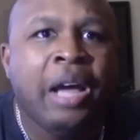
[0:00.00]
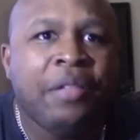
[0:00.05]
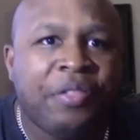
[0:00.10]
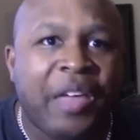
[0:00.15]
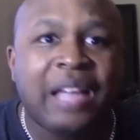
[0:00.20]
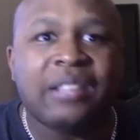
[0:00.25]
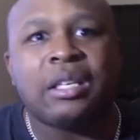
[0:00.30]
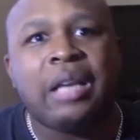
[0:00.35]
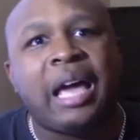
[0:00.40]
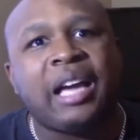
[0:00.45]

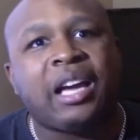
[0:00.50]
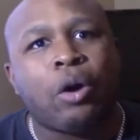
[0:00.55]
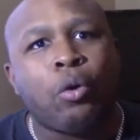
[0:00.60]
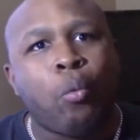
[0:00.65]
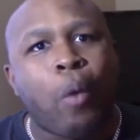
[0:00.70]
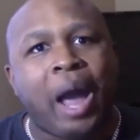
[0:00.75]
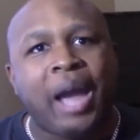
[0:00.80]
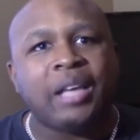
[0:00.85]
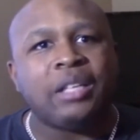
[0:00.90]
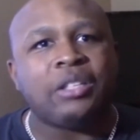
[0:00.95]
That's like a
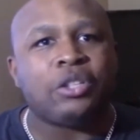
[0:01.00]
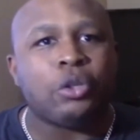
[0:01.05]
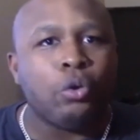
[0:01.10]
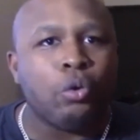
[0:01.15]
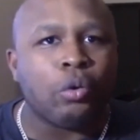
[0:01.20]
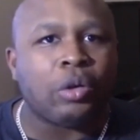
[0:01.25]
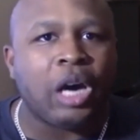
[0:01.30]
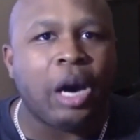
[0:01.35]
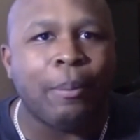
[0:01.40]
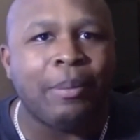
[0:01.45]
white
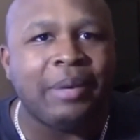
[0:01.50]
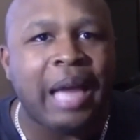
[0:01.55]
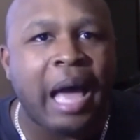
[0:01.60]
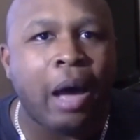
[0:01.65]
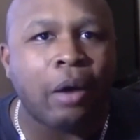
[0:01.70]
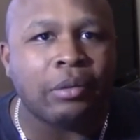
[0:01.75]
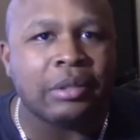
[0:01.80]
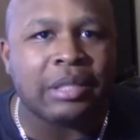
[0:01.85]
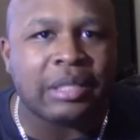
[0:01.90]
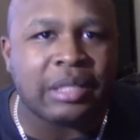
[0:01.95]
dude coming
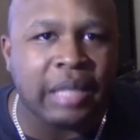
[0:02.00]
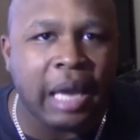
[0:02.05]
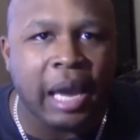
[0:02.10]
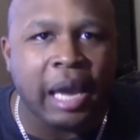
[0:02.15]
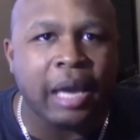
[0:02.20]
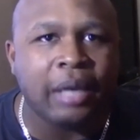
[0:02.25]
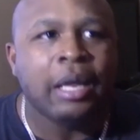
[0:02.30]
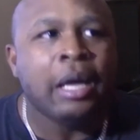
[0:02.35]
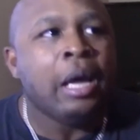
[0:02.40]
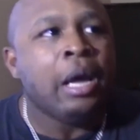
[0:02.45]
out and
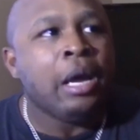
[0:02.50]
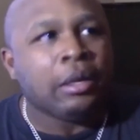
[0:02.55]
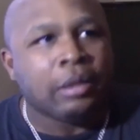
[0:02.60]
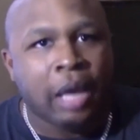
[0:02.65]
saying,